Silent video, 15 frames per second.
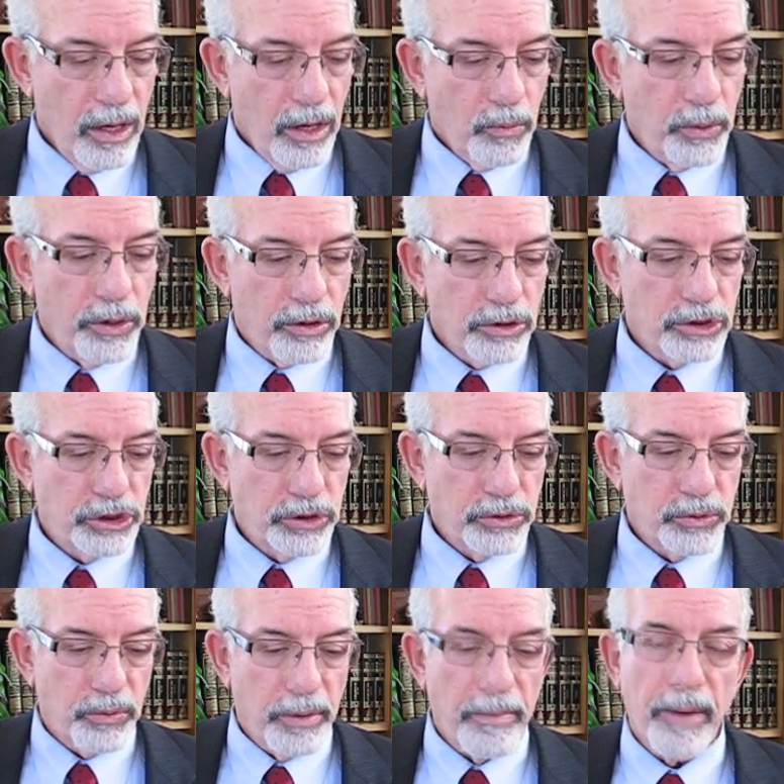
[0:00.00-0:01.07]
We urge you
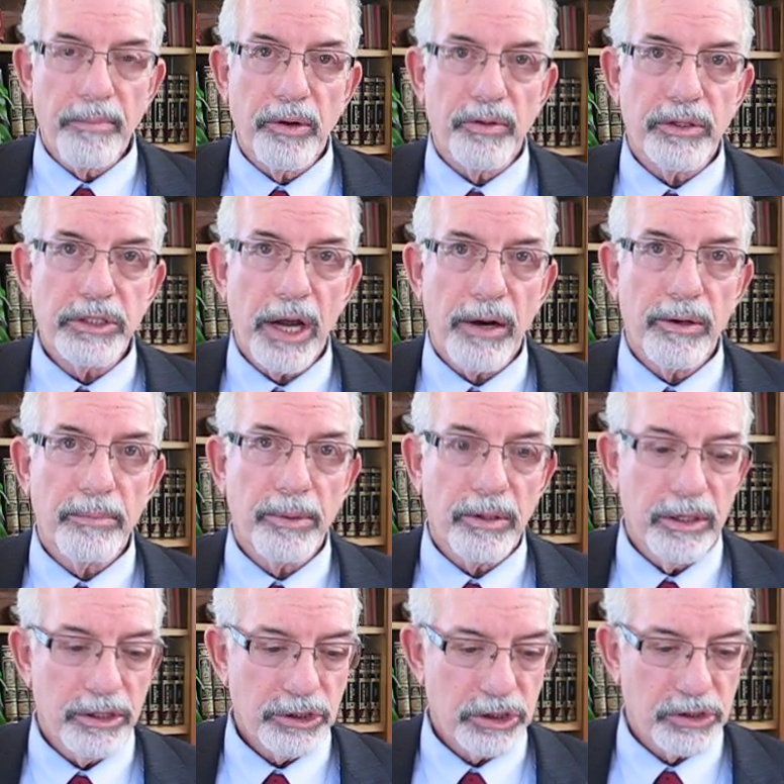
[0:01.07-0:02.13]
to remember the terrible
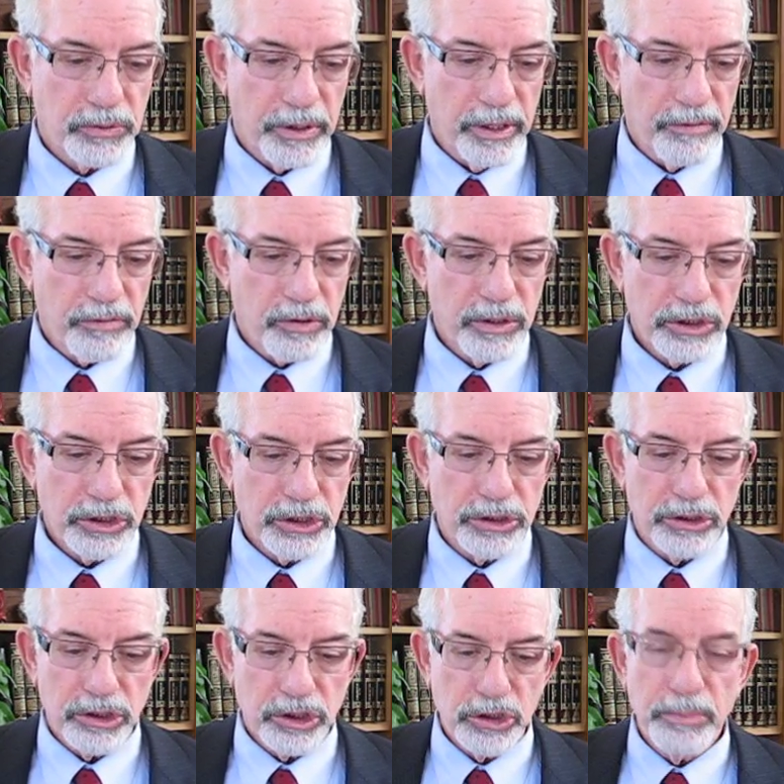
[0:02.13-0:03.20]
history of
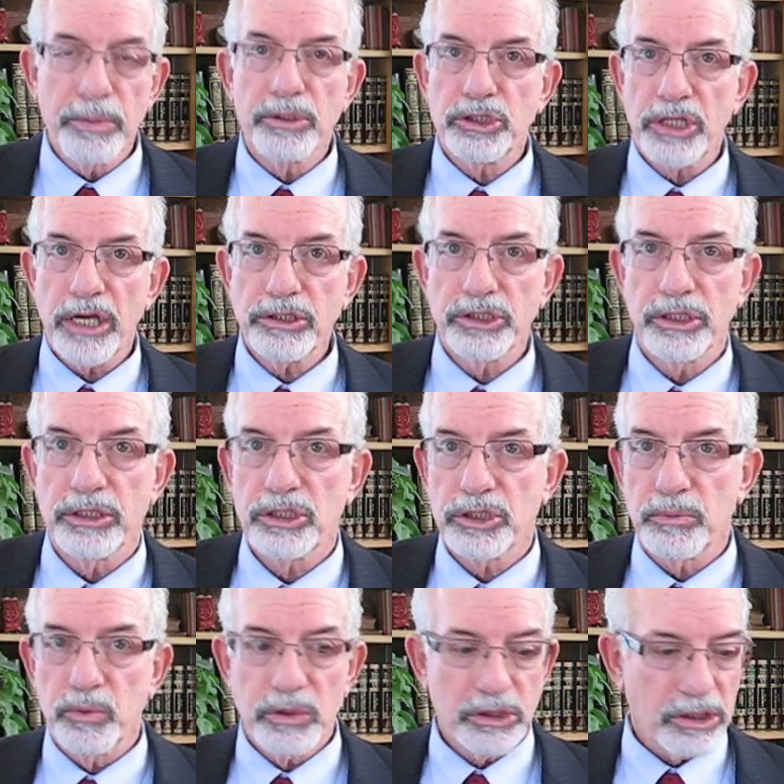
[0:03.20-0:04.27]
Christian
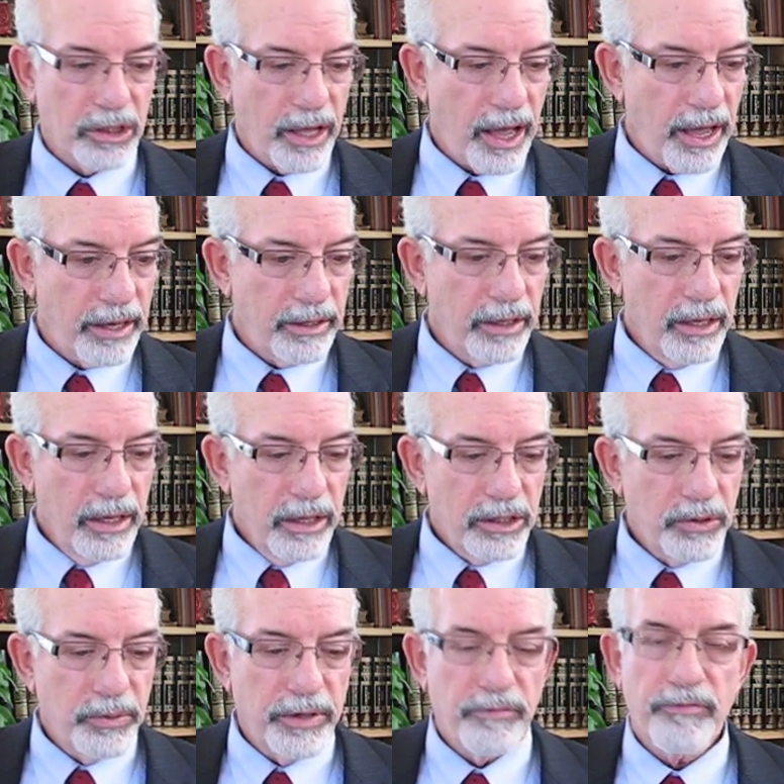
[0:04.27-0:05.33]
supersessionism which led
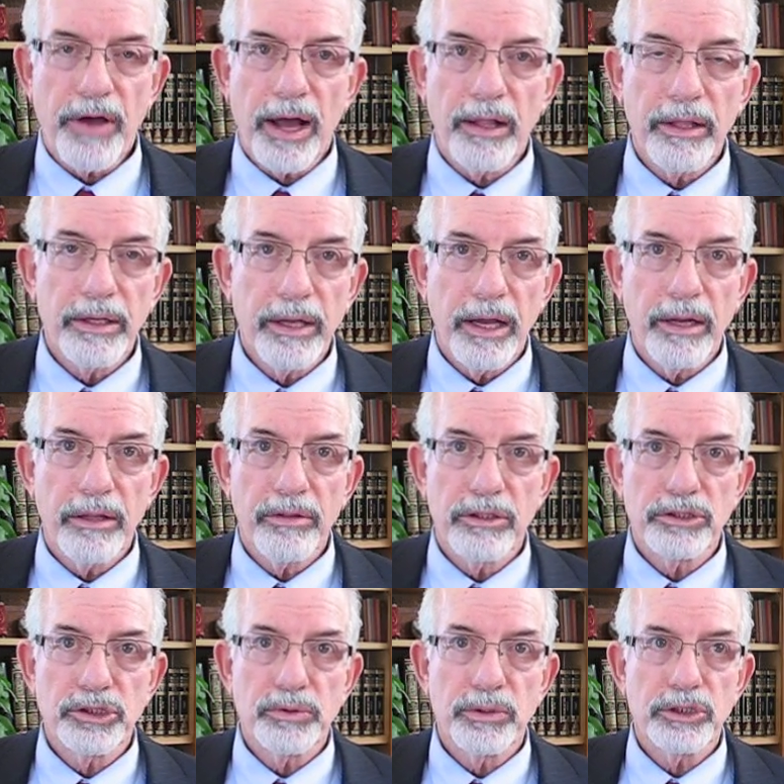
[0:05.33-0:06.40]
to invalidating the
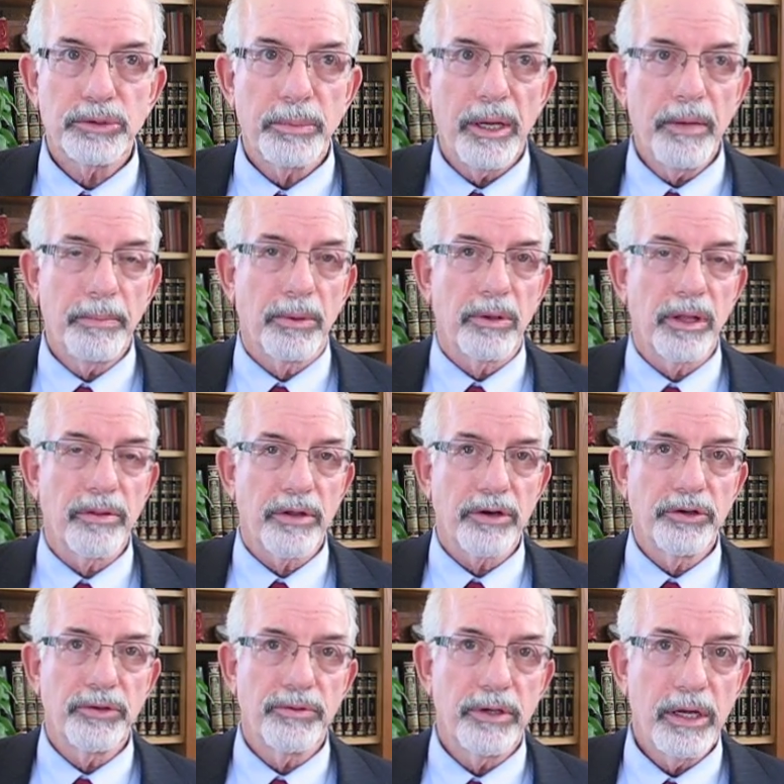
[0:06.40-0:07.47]
Jewish people and their
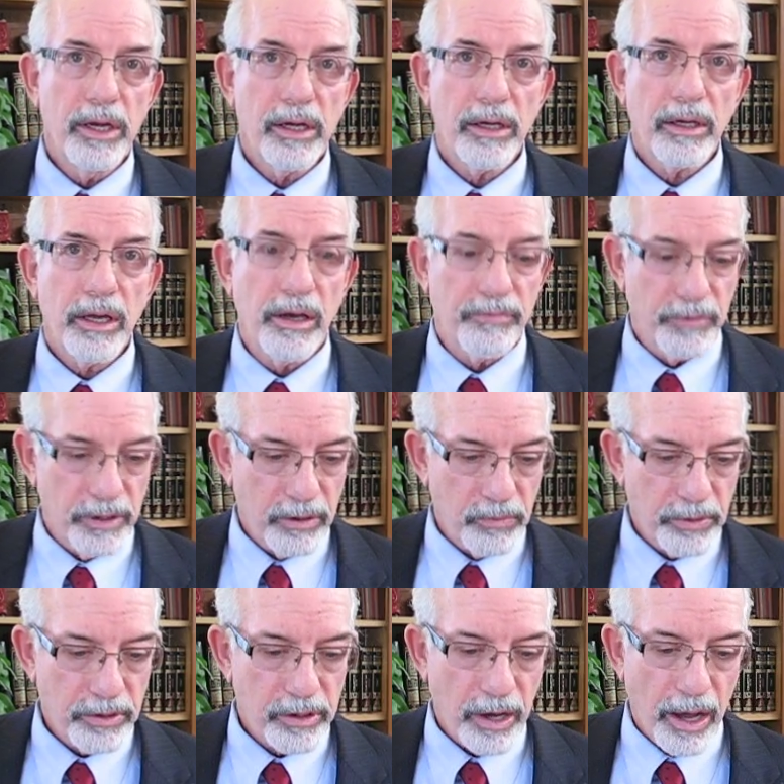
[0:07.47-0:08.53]
unique covenant
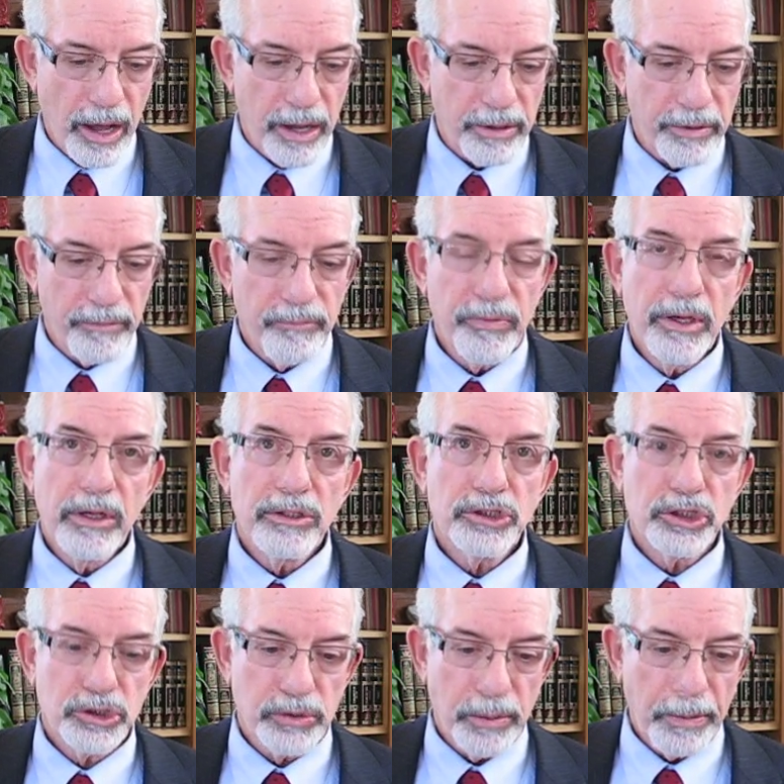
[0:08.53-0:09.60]
with God,
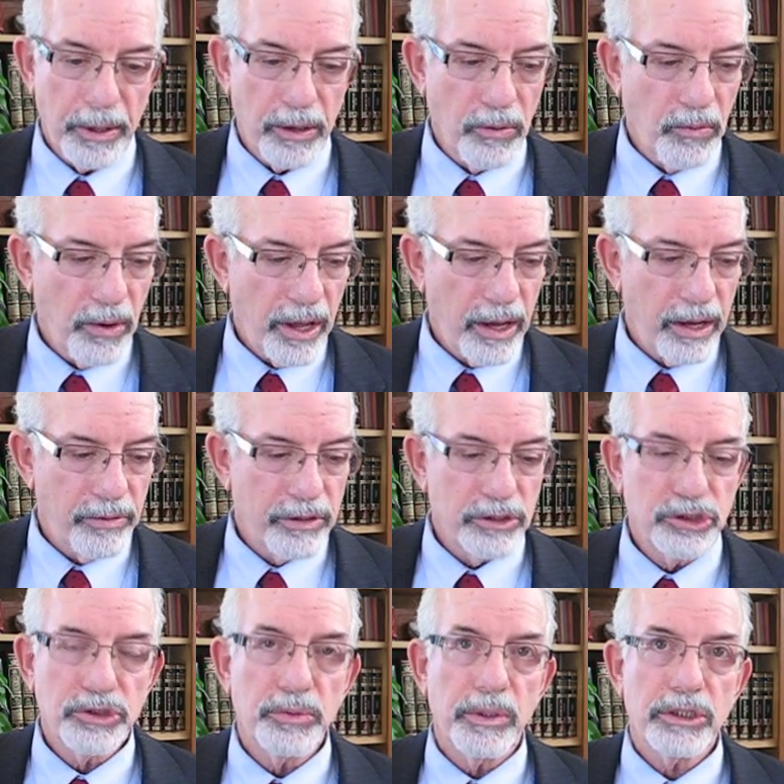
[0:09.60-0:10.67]
stripping away the
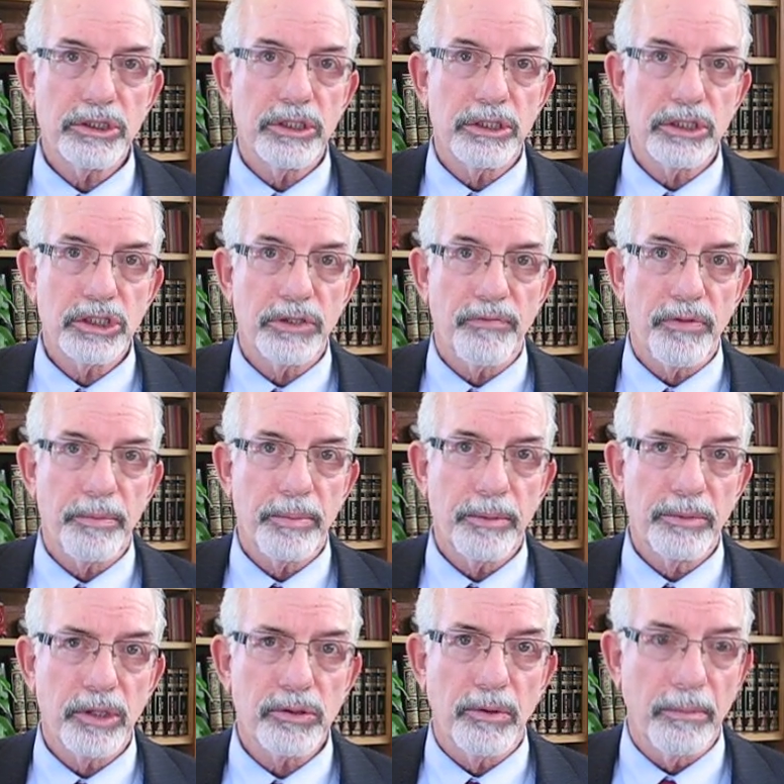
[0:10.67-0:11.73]
Jewishness of the
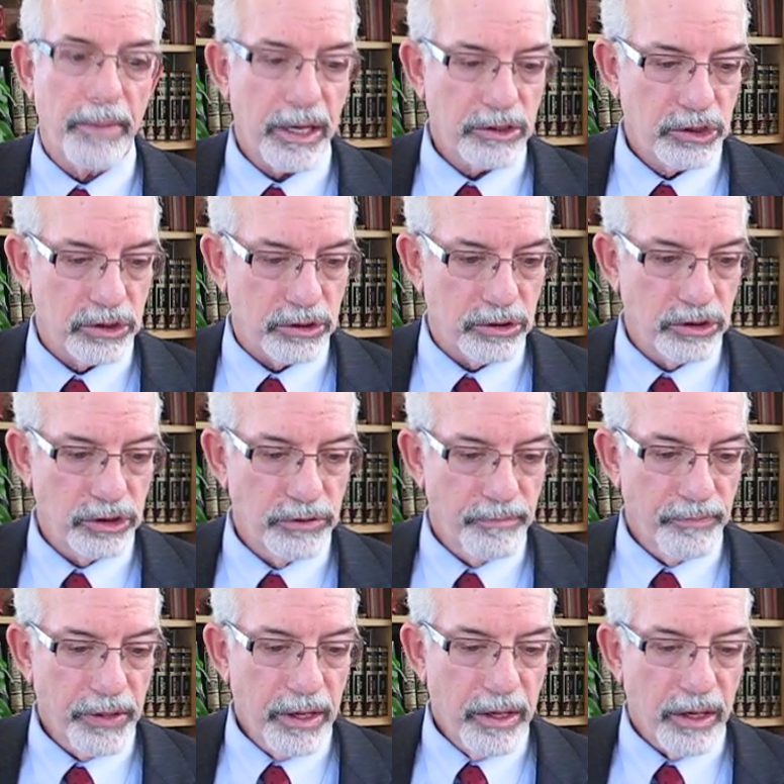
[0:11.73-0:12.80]
biblical message
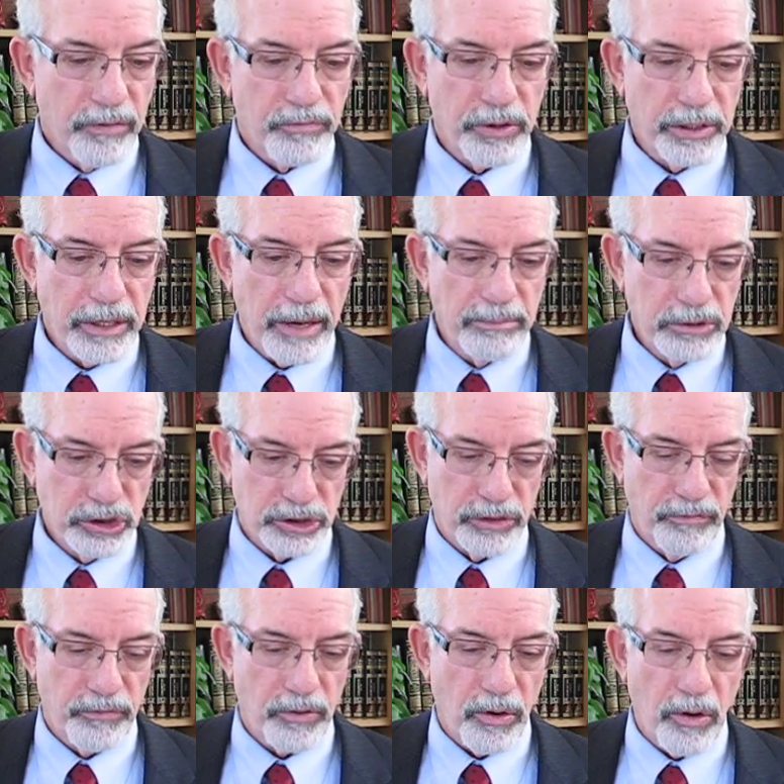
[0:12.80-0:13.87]
of redemption
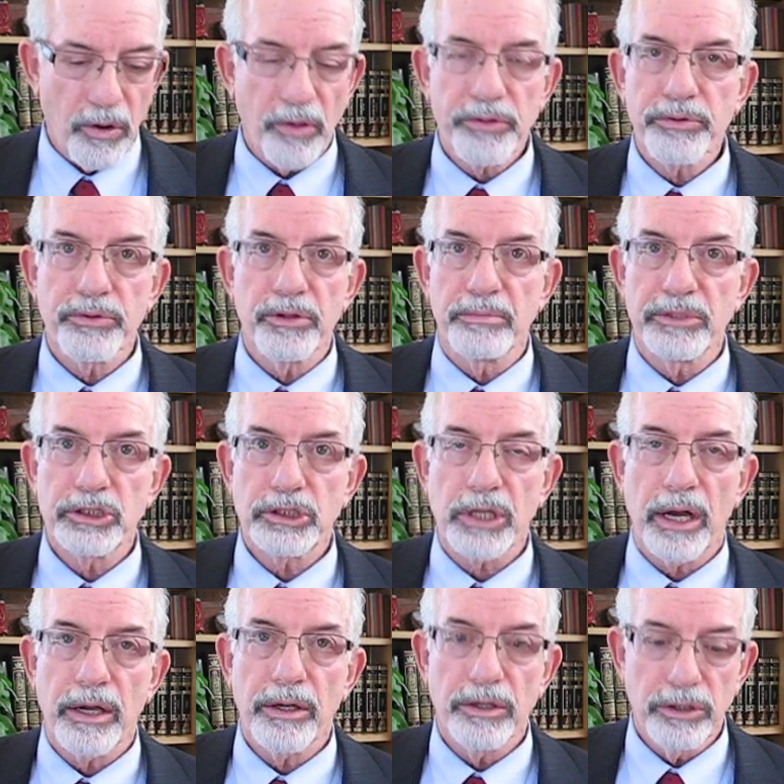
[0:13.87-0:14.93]
for all through the
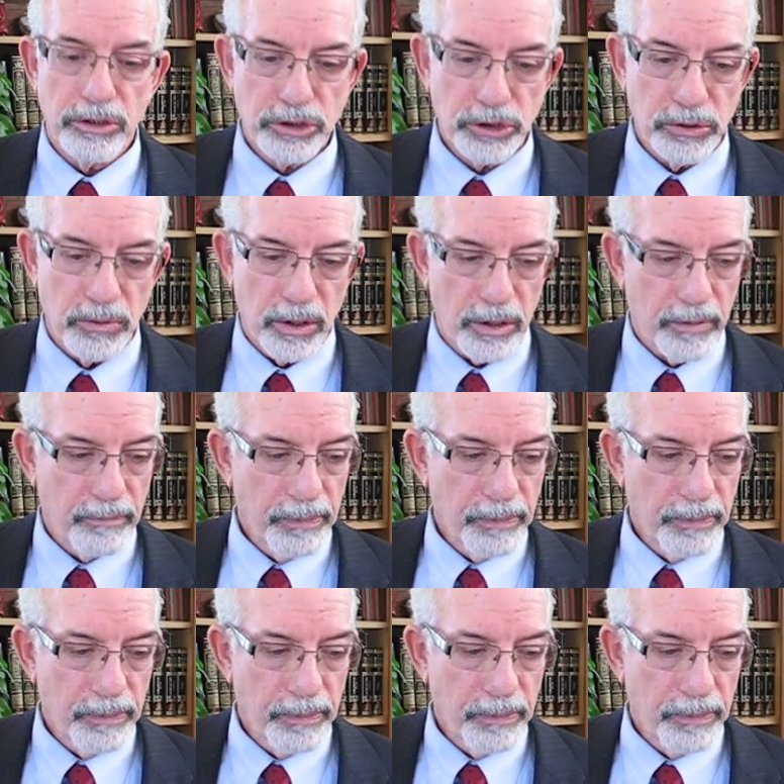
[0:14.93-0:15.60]
Messiah Yeshua,